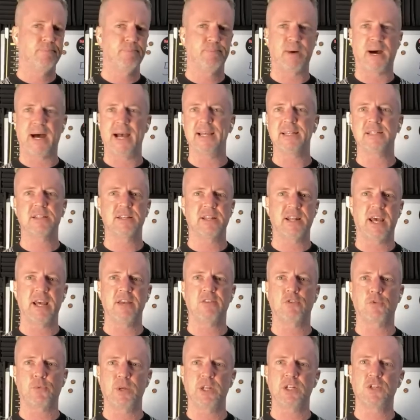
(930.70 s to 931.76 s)
Buy it today,
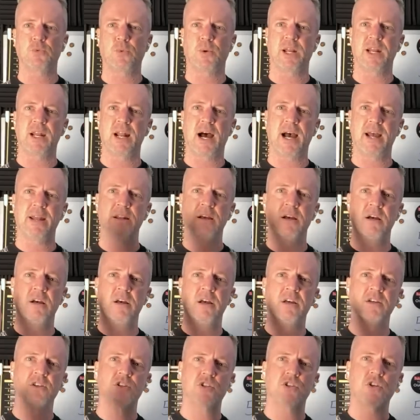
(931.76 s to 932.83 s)
$3.29.
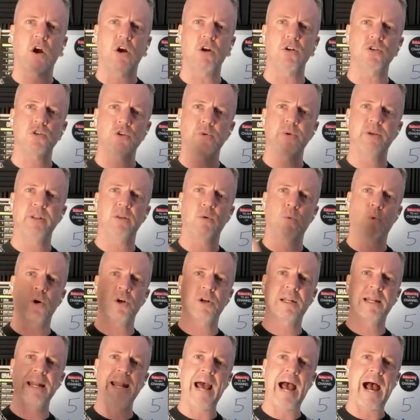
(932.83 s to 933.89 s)
Start doing the
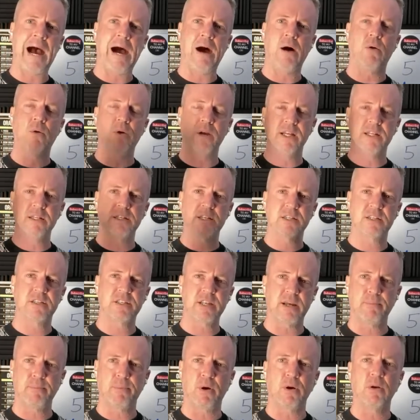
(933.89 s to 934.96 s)
work now in
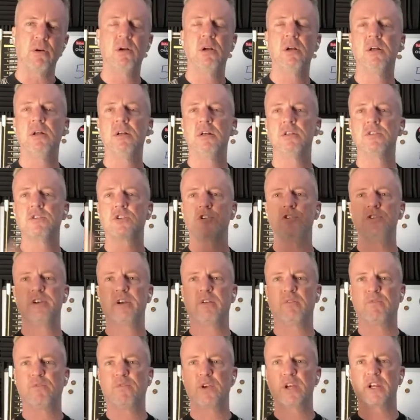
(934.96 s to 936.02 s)
December so you
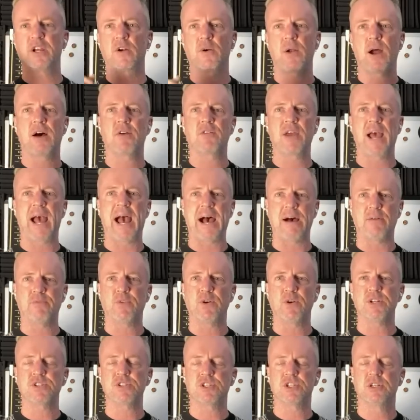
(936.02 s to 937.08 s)
can figure out
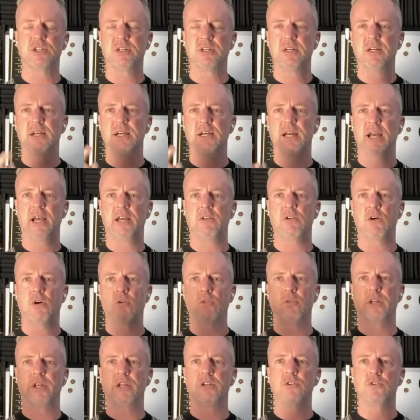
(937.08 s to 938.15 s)
average and
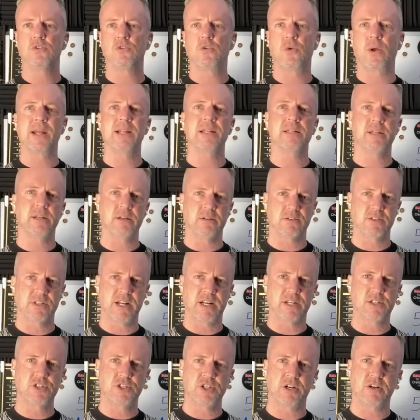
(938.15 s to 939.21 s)
only do great deals
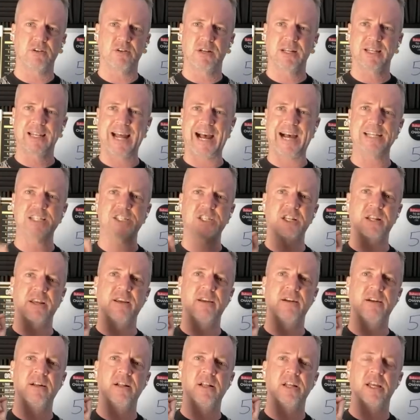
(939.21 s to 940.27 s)
next year. Lastly,
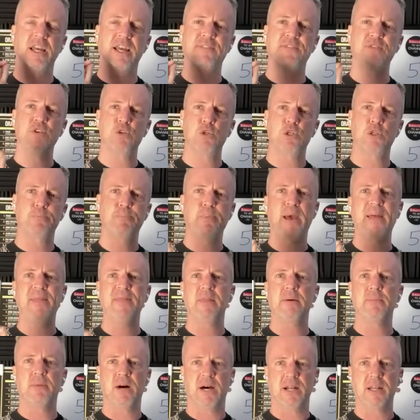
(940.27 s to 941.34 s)
if you spend
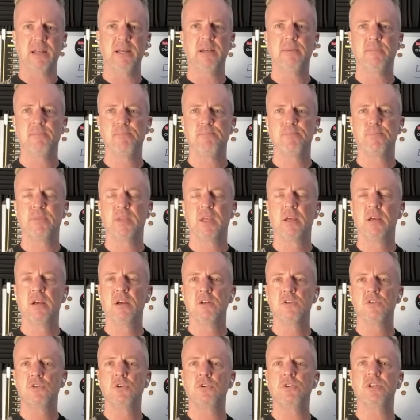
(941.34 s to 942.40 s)
the money,
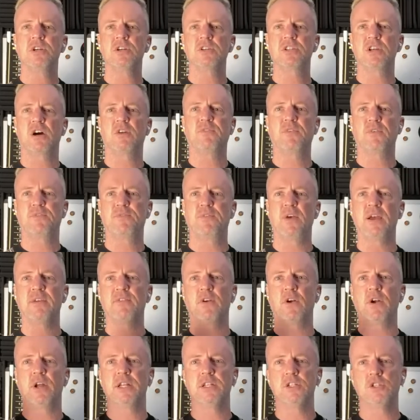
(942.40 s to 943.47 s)
do yourself a
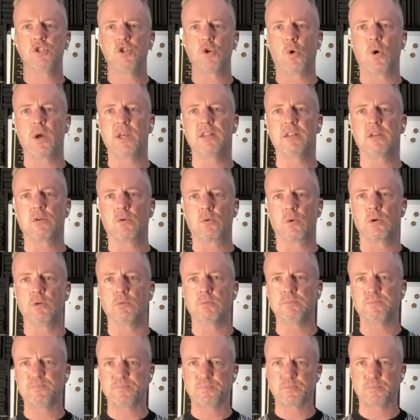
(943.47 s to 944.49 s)
favor and join the group.